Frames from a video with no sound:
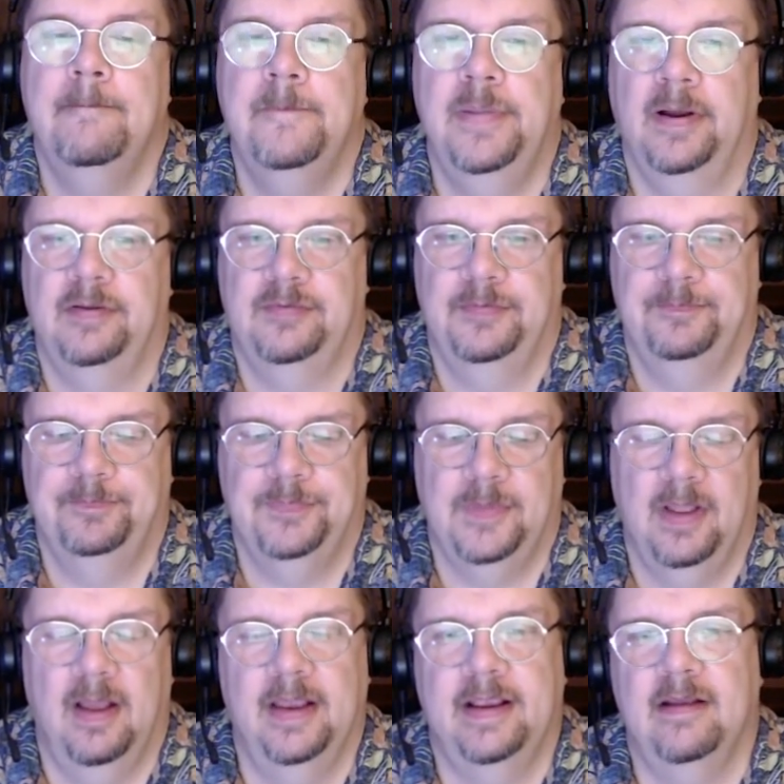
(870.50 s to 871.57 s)
But
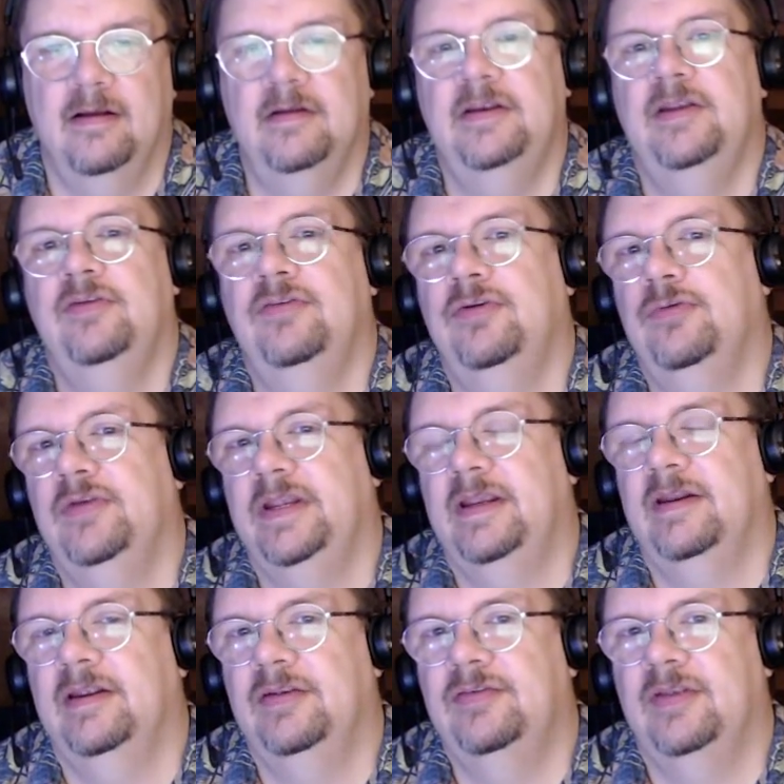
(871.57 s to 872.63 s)
I can't use
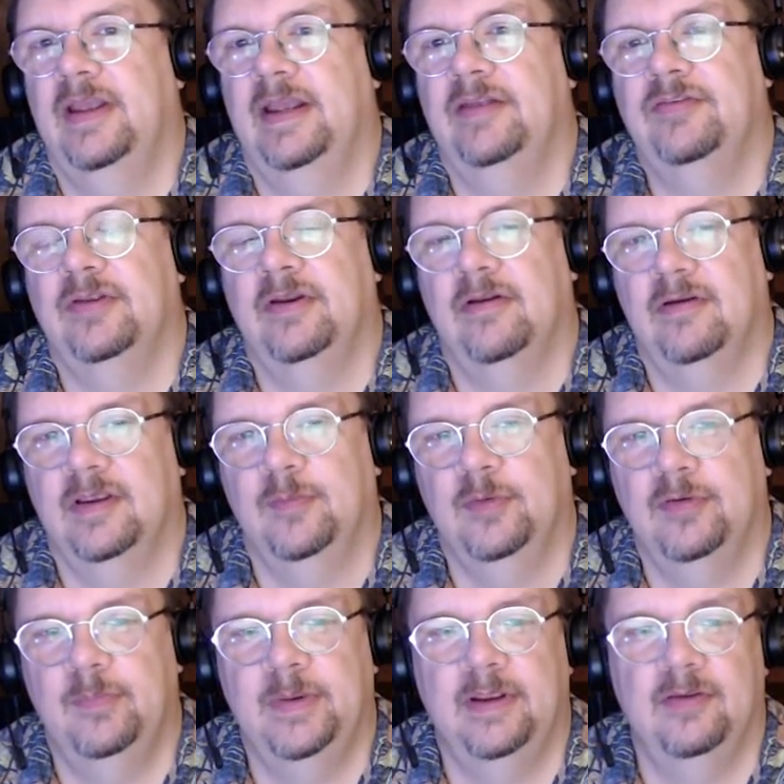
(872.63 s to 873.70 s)
uniqueness as an
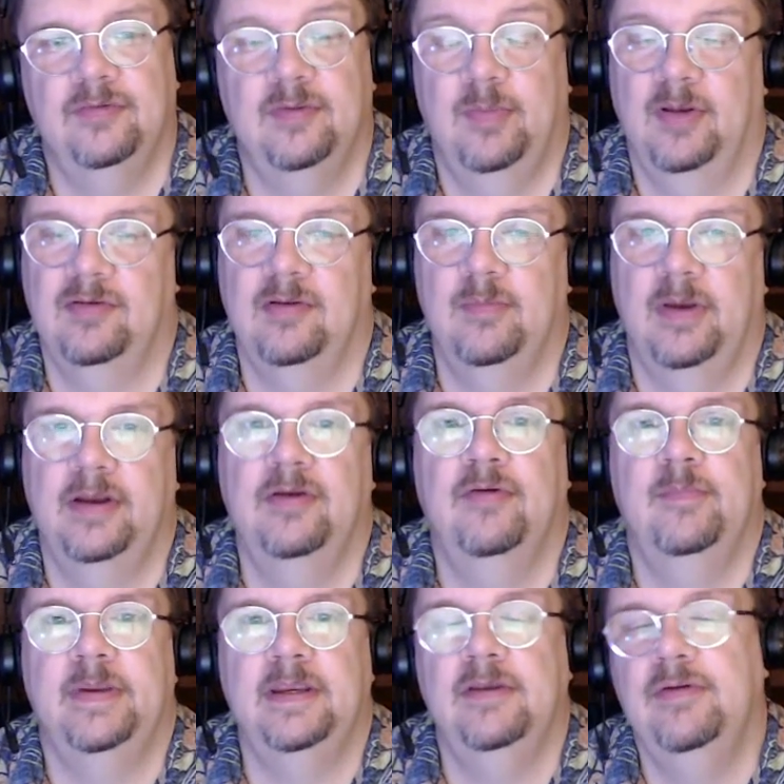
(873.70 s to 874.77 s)
argument because the puzzle might
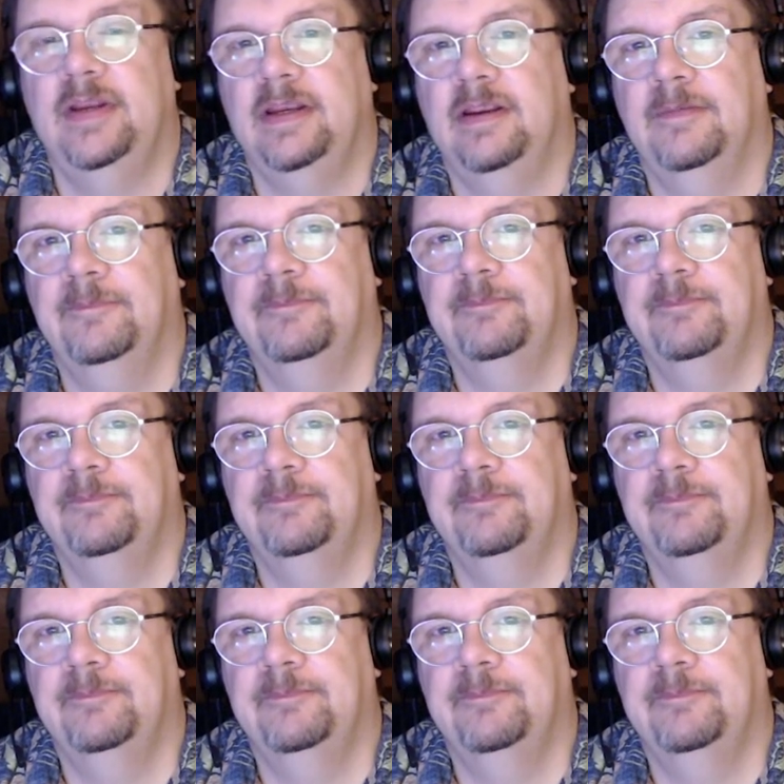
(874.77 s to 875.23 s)
not be unique.